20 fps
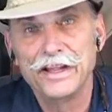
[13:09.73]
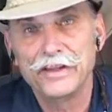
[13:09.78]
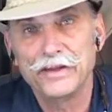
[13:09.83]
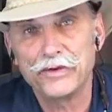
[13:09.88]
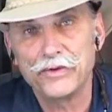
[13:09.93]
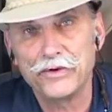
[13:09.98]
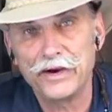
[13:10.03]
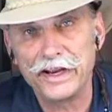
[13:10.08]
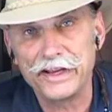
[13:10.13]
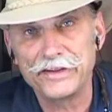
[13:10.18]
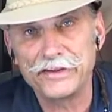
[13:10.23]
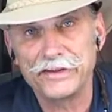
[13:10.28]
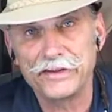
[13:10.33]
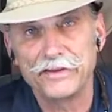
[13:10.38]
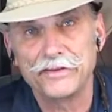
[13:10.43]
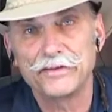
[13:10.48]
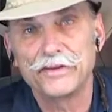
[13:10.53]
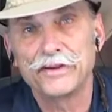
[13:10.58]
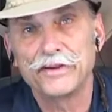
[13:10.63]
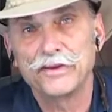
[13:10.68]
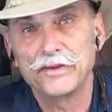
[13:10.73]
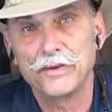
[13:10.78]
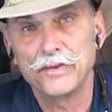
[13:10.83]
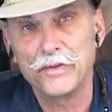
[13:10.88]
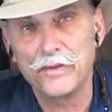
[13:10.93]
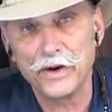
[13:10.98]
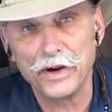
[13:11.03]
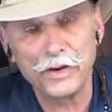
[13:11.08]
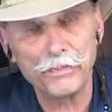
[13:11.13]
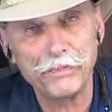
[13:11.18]
the crank seals, the
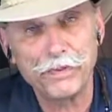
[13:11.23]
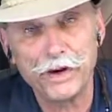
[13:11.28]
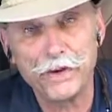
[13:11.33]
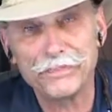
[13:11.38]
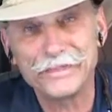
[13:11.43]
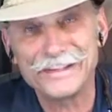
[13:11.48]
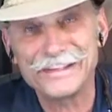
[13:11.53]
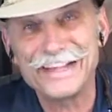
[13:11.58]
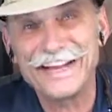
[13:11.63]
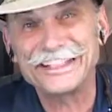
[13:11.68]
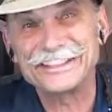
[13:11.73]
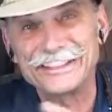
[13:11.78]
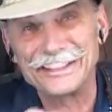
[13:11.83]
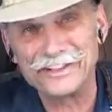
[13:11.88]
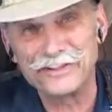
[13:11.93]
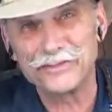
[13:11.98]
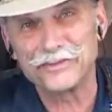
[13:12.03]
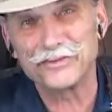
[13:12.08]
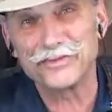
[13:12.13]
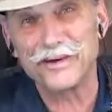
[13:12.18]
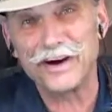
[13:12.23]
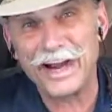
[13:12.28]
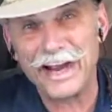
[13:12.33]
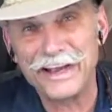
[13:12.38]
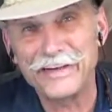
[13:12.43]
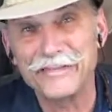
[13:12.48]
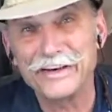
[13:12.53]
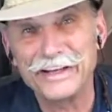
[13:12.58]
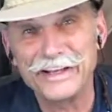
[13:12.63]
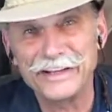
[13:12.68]
water pump that's actually
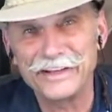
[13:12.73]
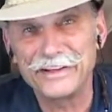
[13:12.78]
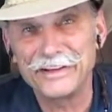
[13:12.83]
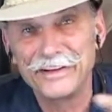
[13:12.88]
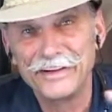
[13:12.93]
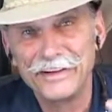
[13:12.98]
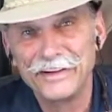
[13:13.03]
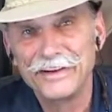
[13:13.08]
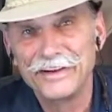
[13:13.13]
driving,